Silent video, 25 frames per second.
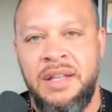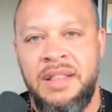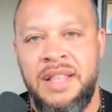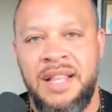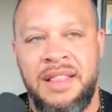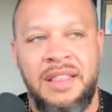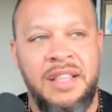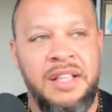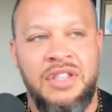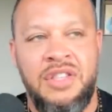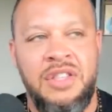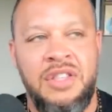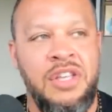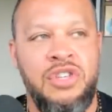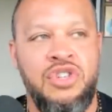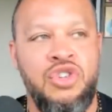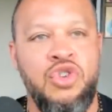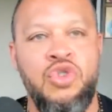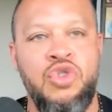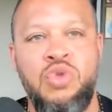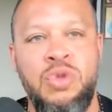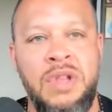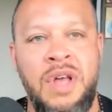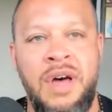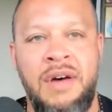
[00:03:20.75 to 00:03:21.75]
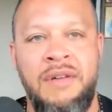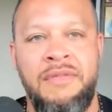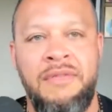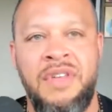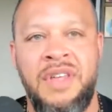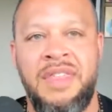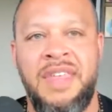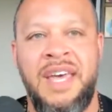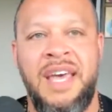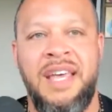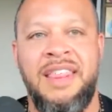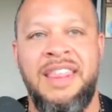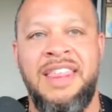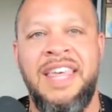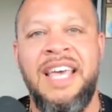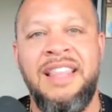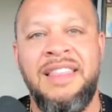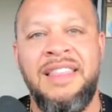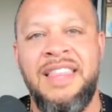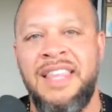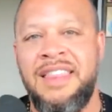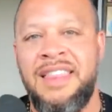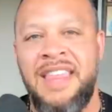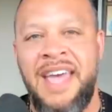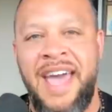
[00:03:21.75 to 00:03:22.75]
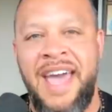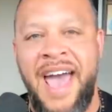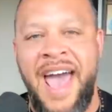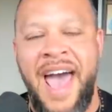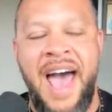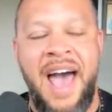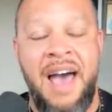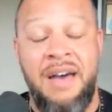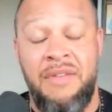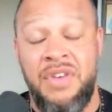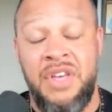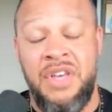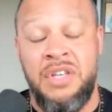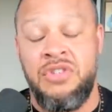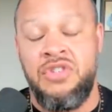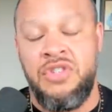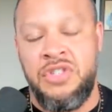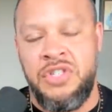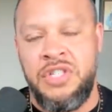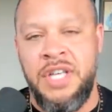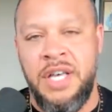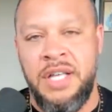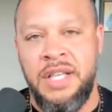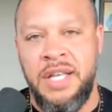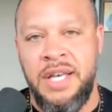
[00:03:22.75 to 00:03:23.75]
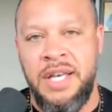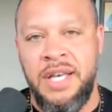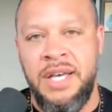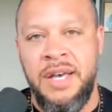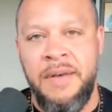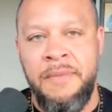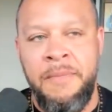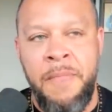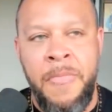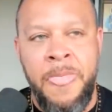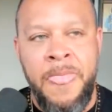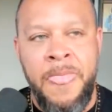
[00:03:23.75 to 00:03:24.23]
that the, the true love that they think that they have is silly.